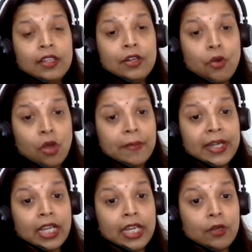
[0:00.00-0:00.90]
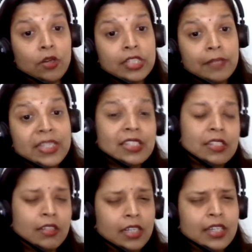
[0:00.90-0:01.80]
non-metallic oxide
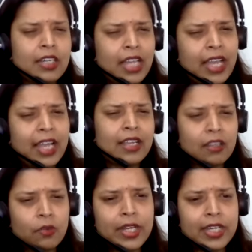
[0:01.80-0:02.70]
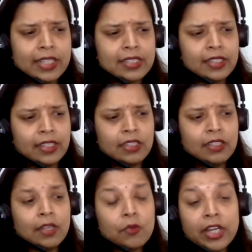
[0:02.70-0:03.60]
means little quite acidic,
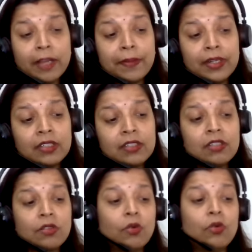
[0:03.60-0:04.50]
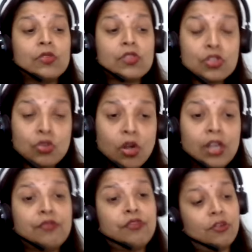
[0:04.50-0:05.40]
then what happened?
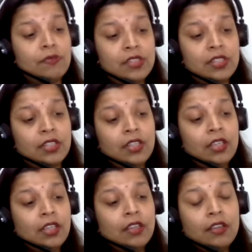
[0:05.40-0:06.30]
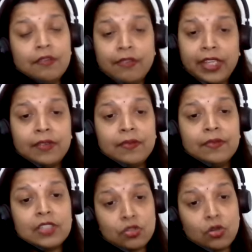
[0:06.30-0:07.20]
Salt forms. Fine.
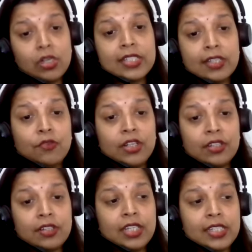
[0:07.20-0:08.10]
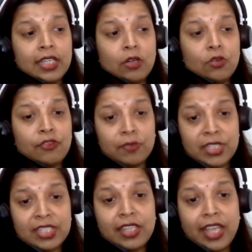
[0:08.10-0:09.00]
The salts and water releasing out from
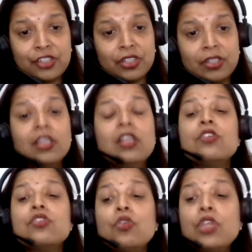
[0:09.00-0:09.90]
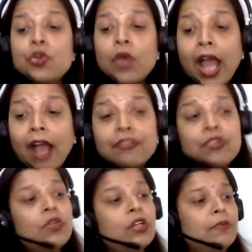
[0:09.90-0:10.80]
this reaction. So you have
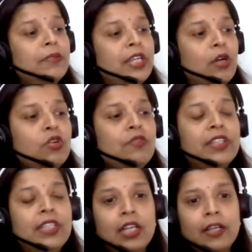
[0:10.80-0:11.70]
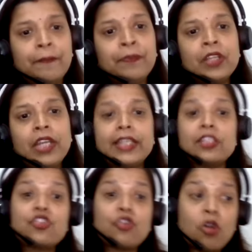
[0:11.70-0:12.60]
to crumb it out with the like
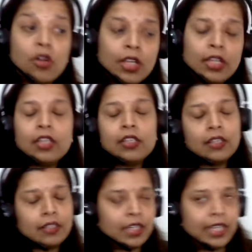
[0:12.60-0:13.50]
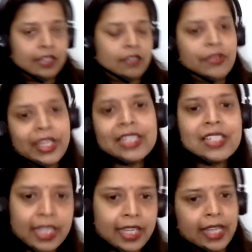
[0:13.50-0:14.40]
strong, like we can
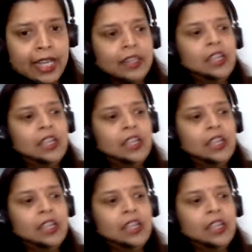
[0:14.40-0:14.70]
say that